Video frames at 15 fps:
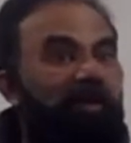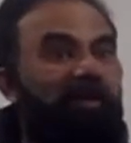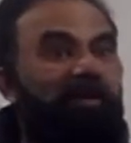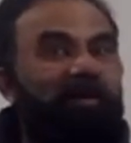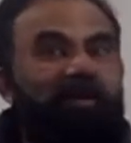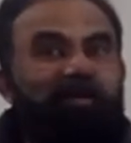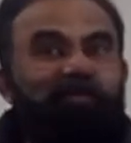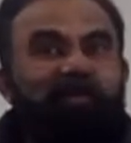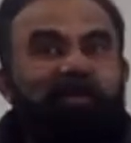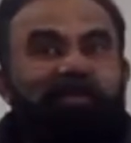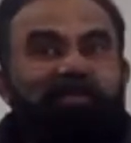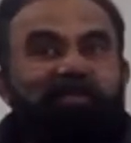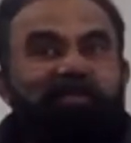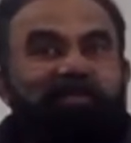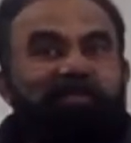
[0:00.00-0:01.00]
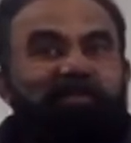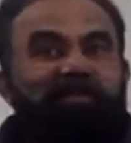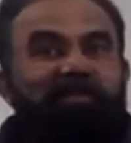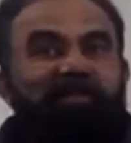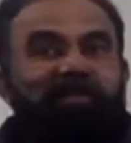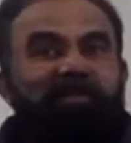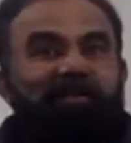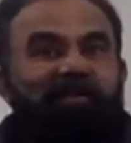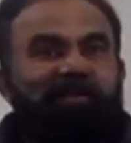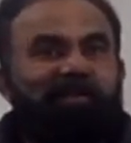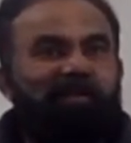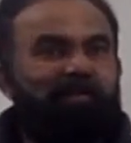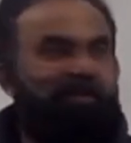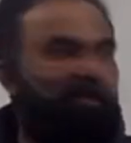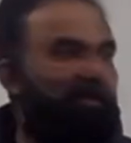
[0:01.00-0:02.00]
car and went. But I
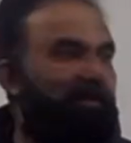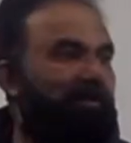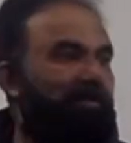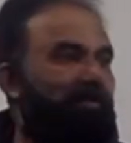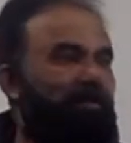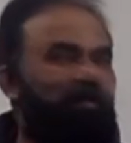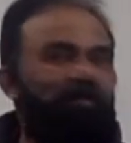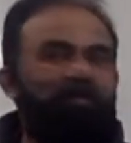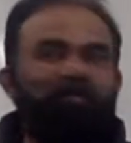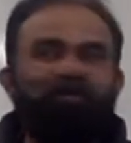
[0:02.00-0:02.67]
was like, ooh,